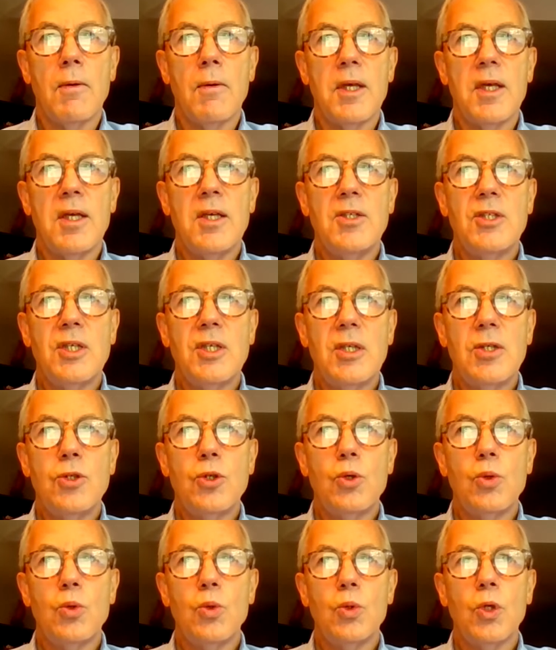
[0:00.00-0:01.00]
easy
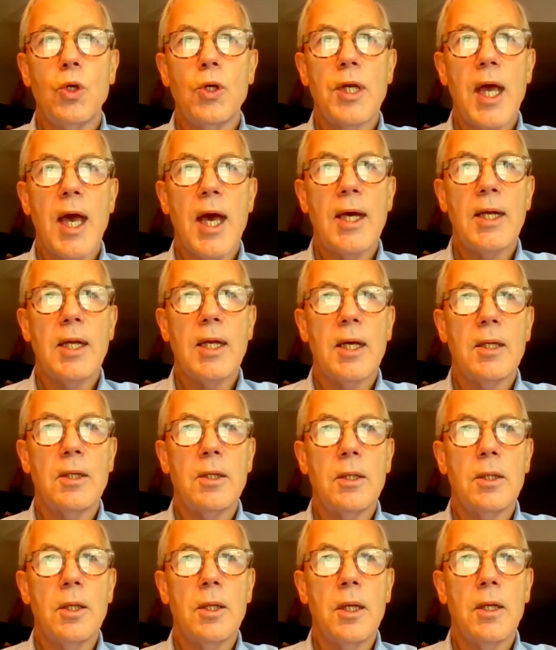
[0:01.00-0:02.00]
to look at,
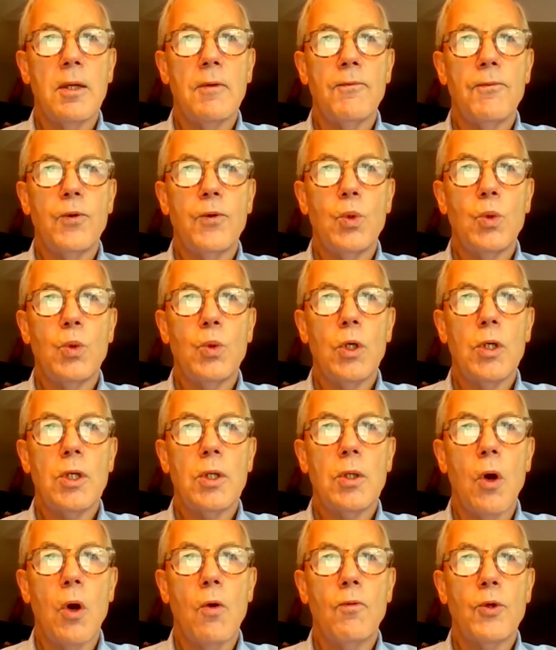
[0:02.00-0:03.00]
and if you
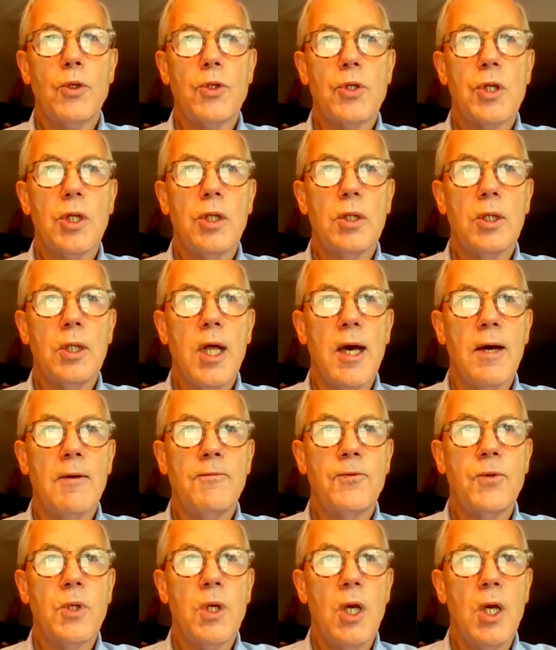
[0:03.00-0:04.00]
look over to the
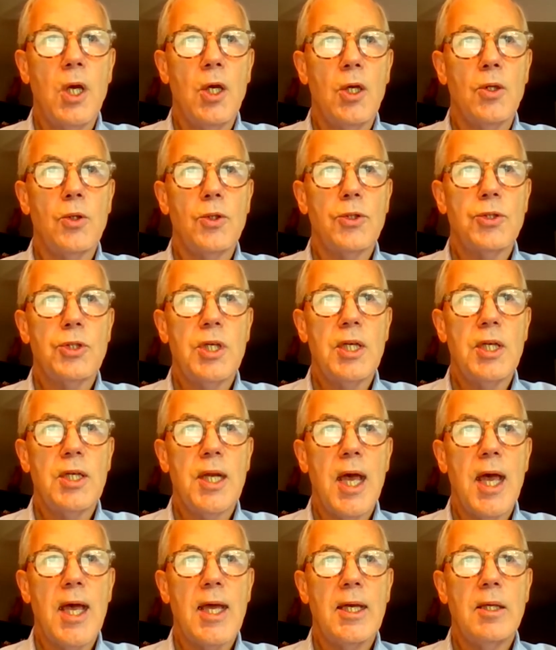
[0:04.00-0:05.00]
left, you'll see an
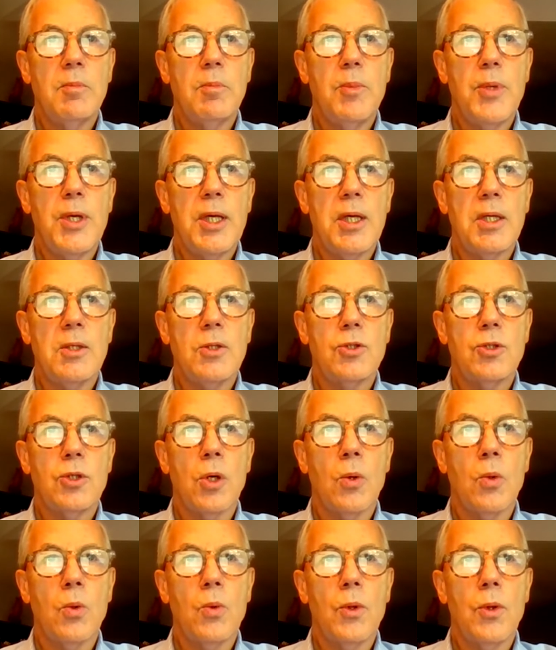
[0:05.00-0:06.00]
A and B.
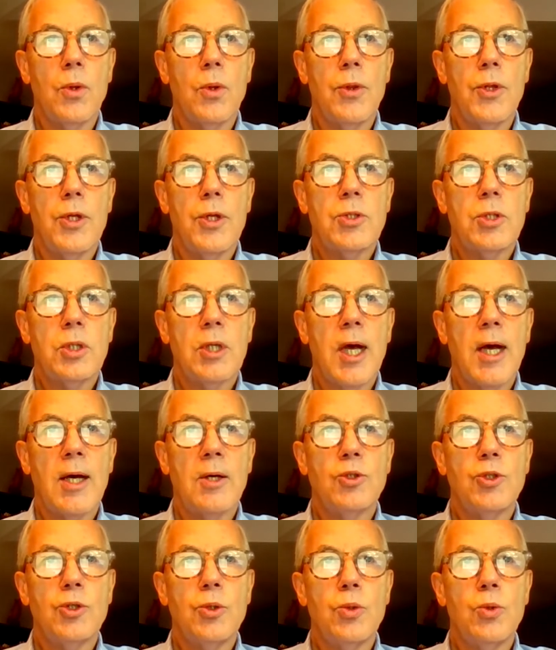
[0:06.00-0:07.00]
So this
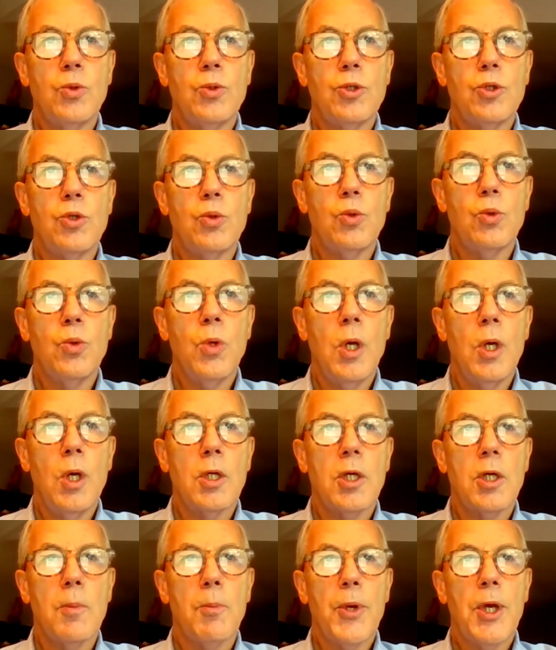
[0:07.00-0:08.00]
allows you to
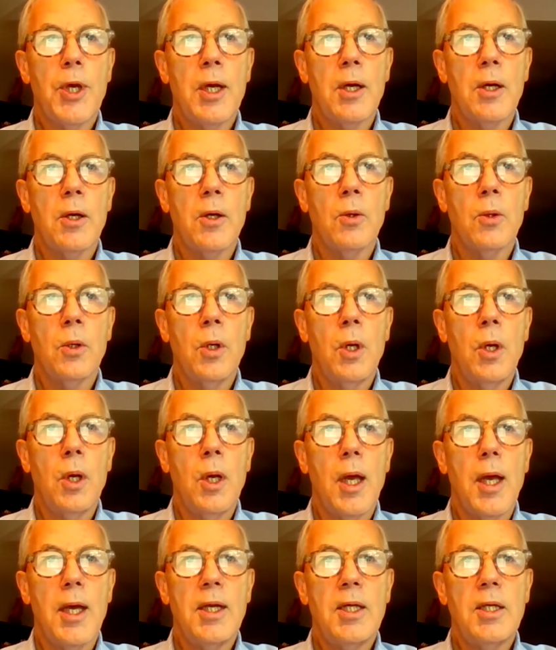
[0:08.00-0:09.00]
compare
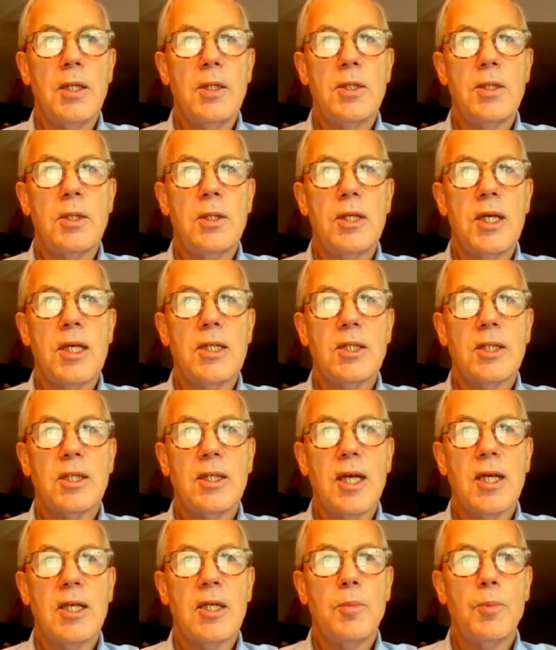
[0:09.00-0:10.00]
any
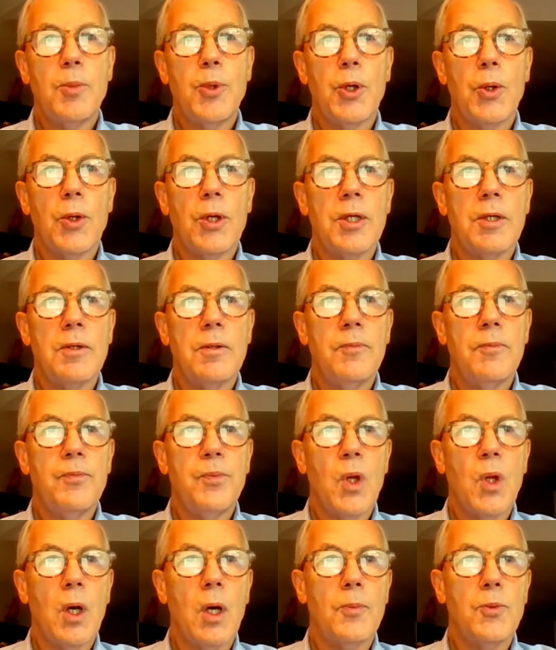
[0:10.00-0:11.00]
designated period
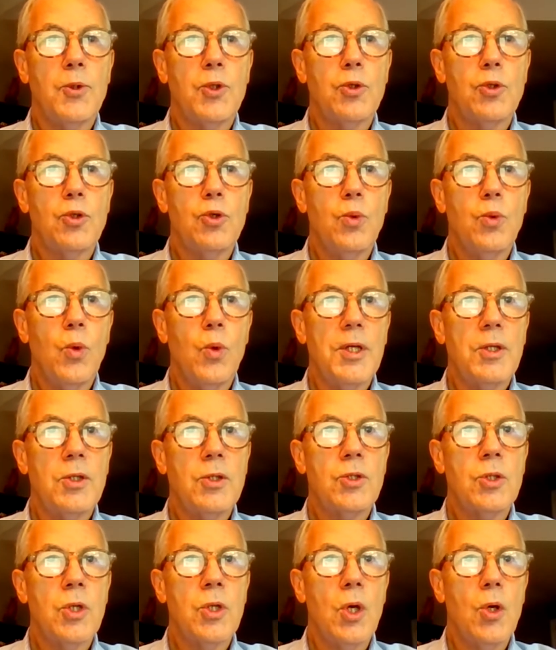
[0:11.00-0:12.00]
up to 2
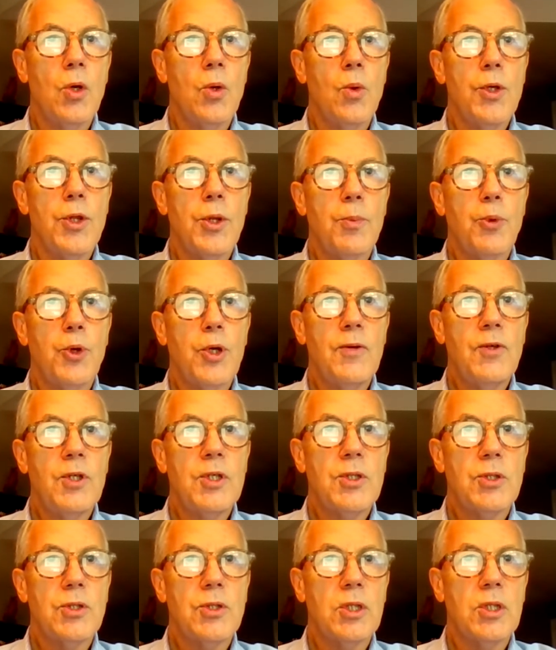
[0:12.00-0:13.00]
weeks with a
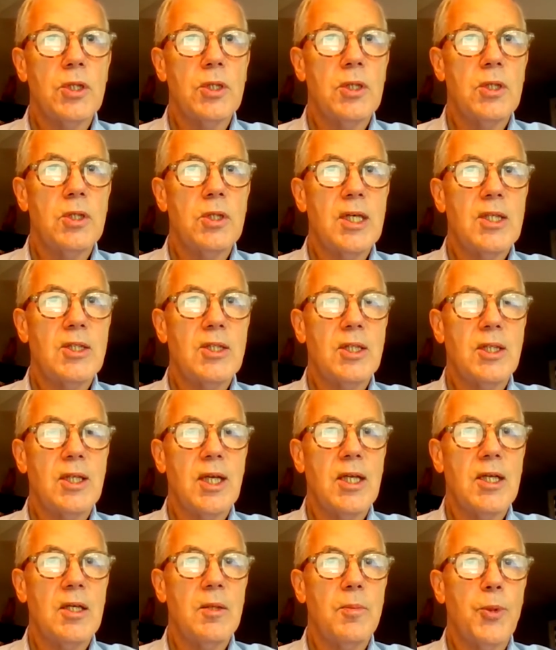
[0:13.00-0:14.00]
previously
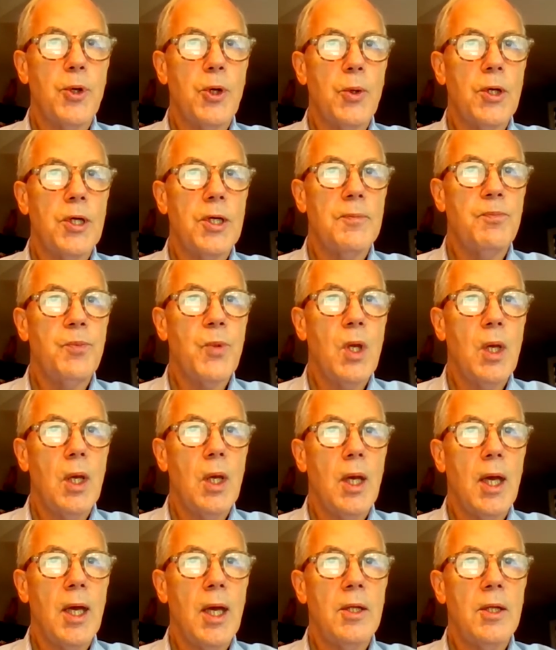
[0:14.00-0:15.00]
designated period.
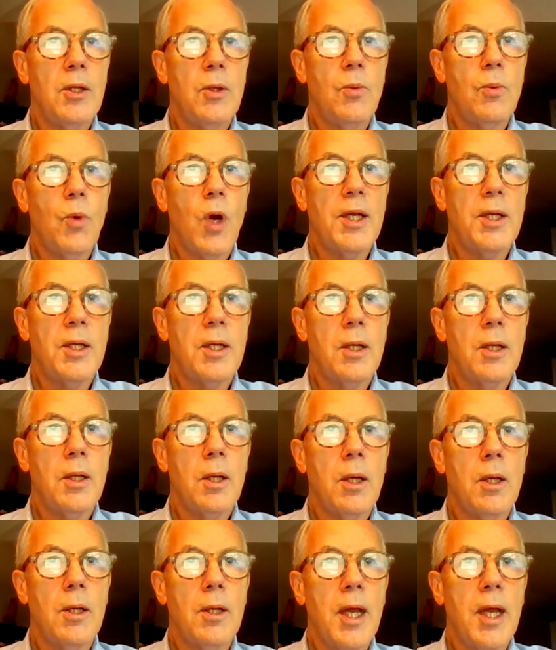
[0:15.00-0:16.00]
And right
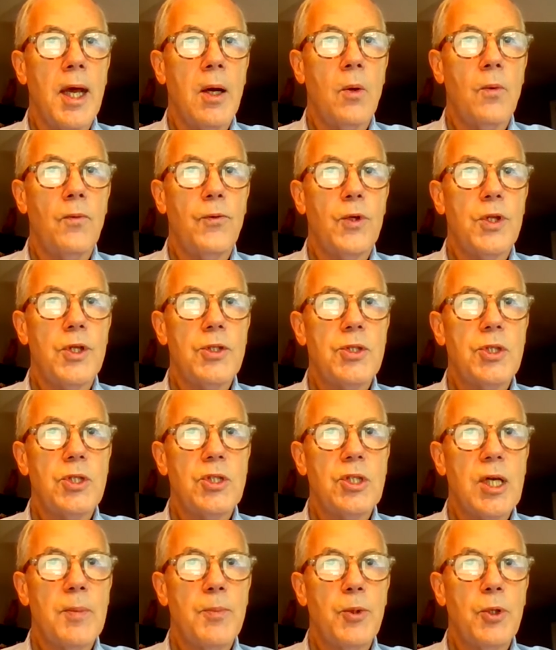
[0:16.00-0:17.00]
now, for this
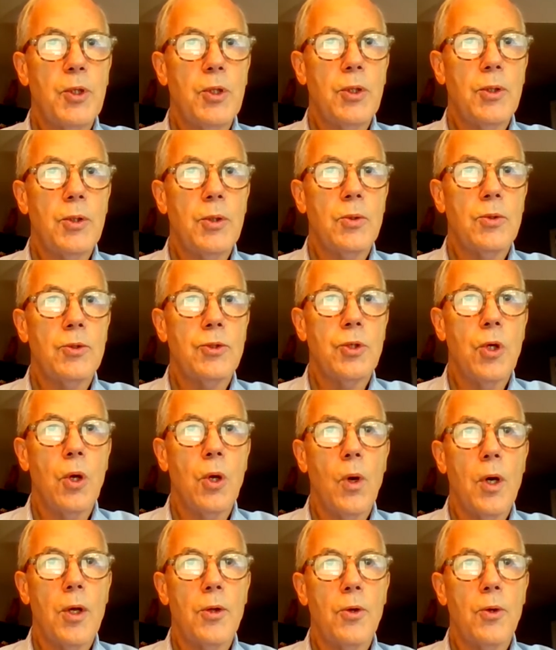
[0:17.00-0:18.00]
example, there's
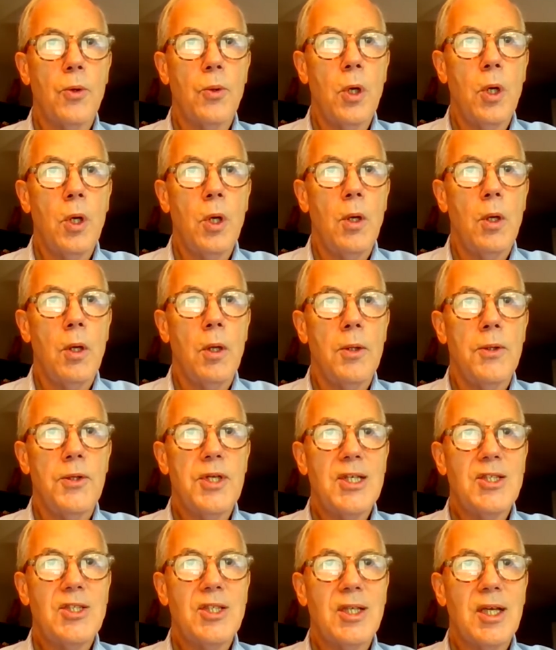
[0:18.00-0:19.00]
no other
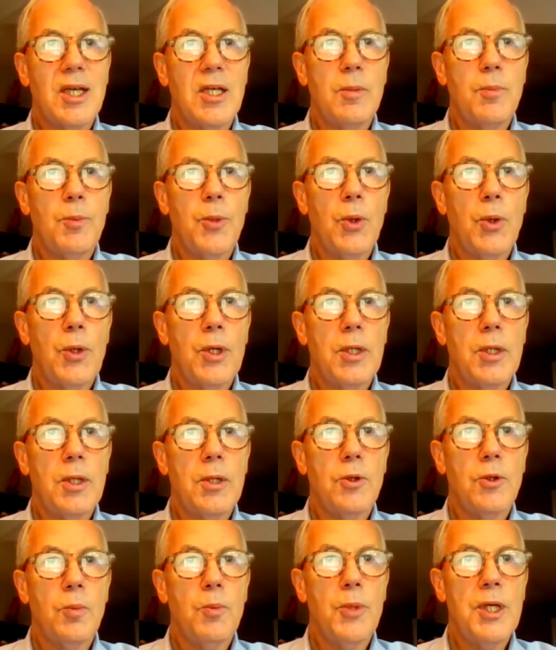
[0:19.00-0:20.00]
designated period
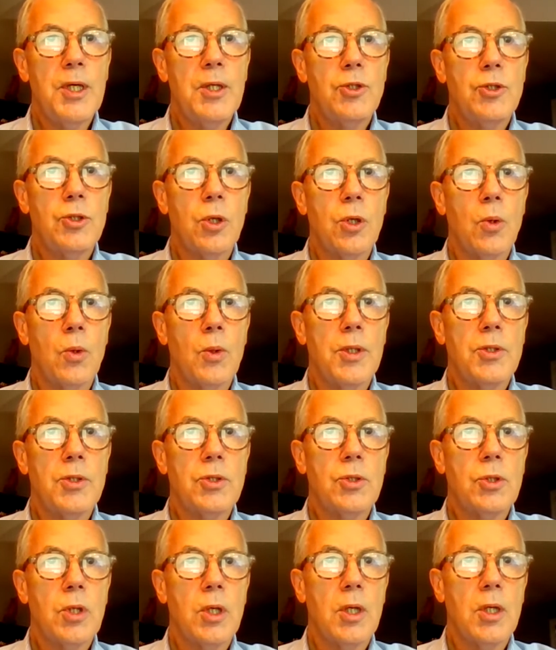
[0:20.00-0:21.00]
under B, so
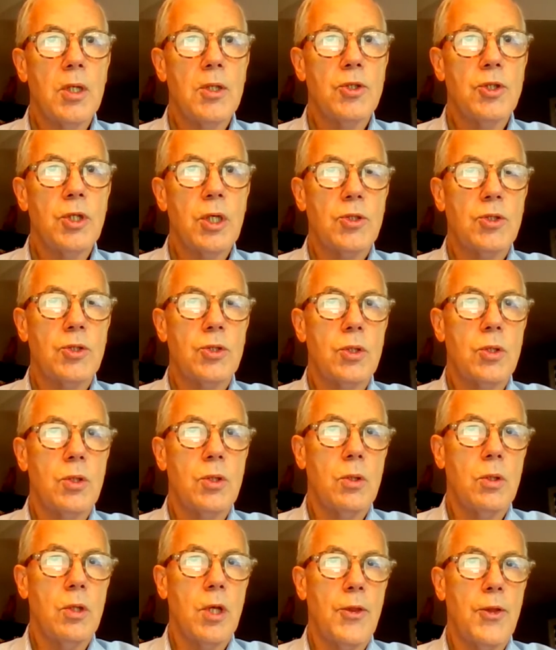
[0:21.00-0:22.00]
it's just
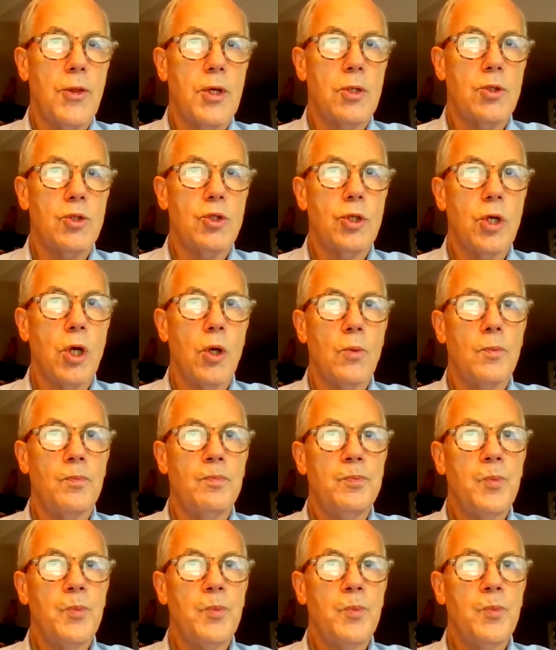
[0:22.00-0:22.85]
nothing is shown.